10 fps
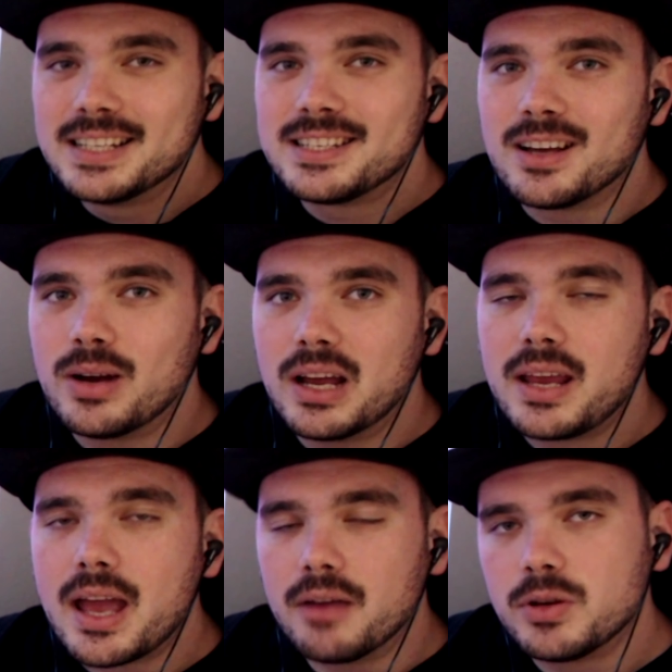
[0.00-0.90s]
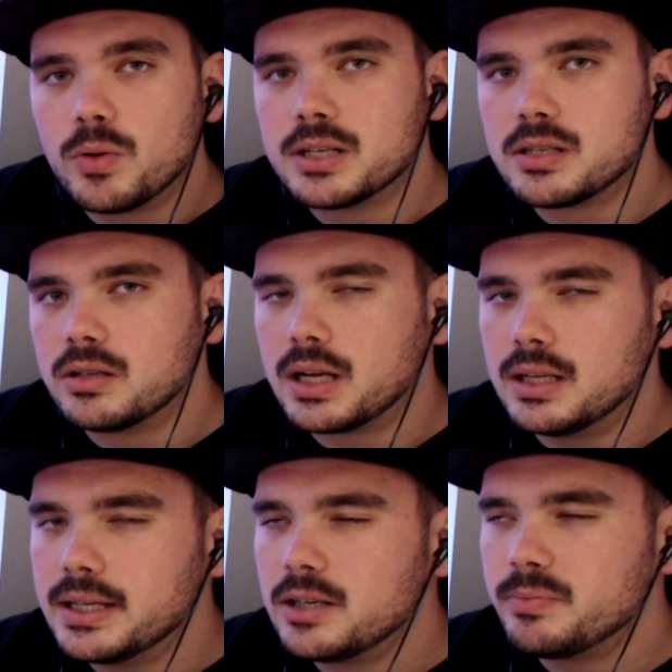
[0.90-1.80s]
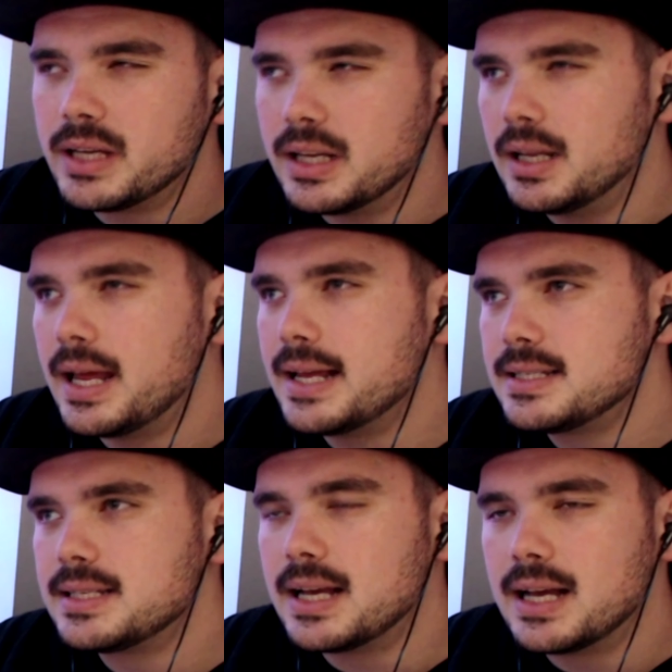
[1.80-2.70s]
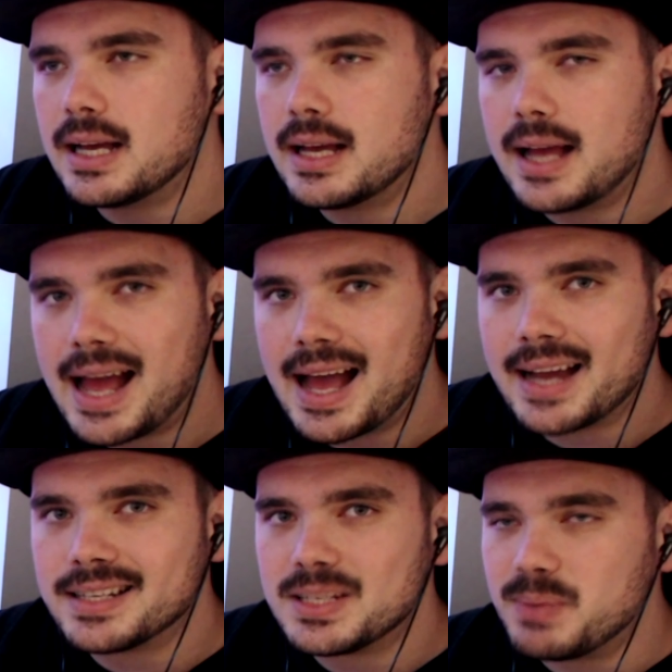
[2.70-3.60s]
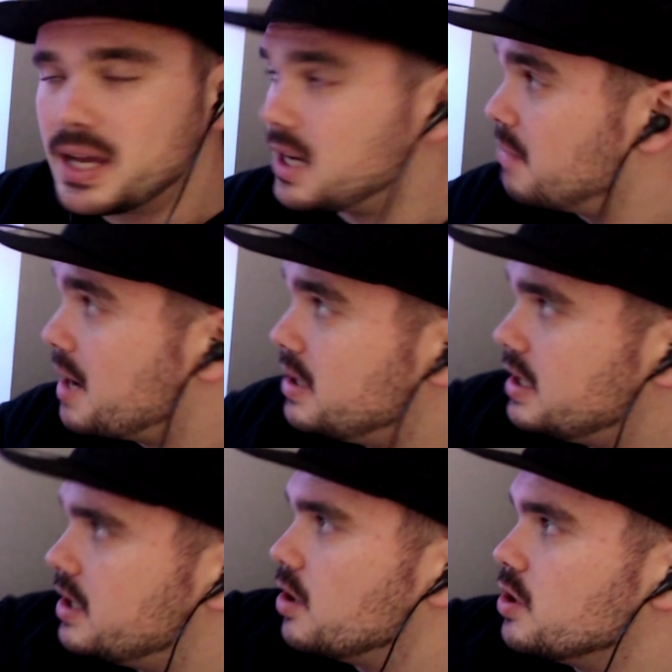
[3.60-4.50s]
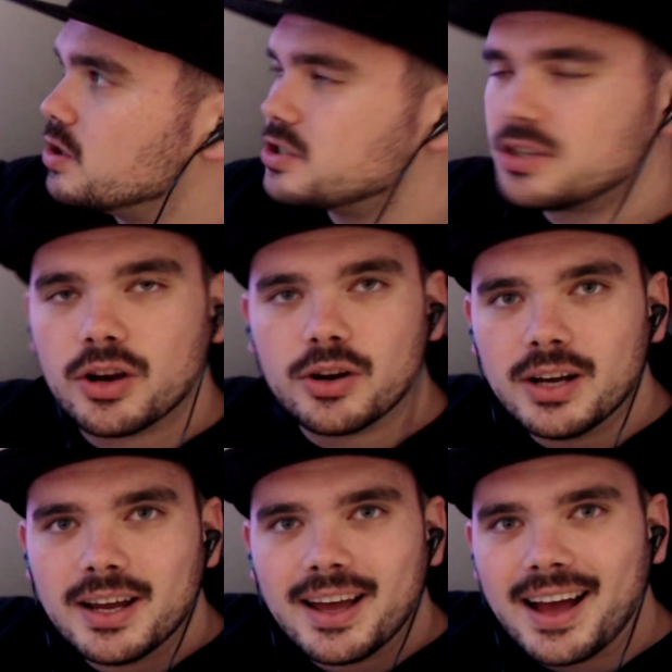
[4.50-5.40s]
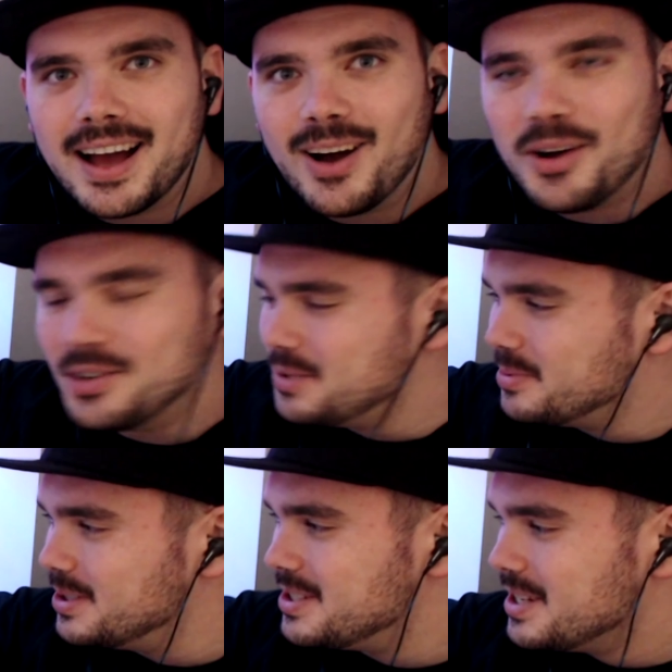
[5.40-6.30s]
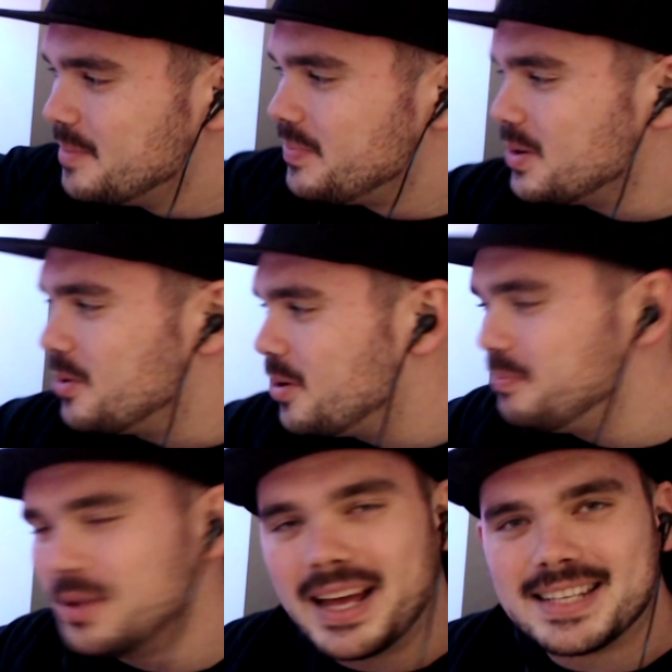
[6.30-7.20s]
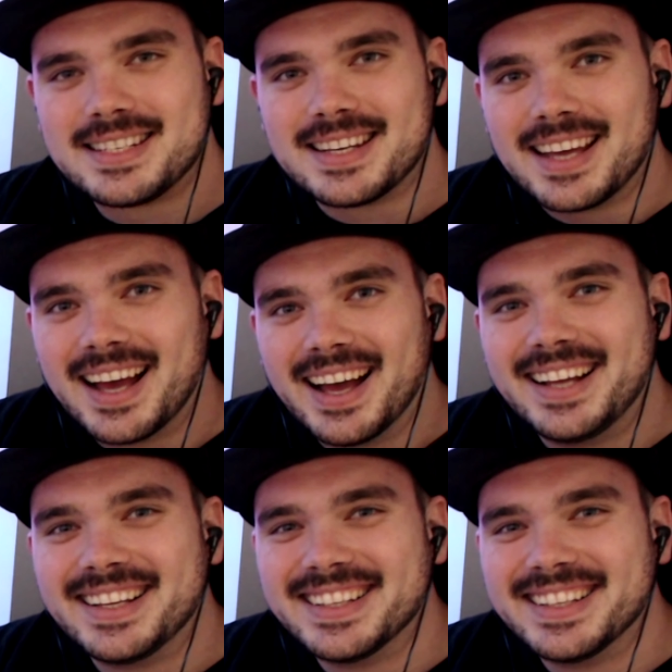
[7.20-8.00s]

So uh, uh yeah, if you want it to look a little bit less uh, hacker spec, maybe, you know, not so uh, Hollywood or blessed uh,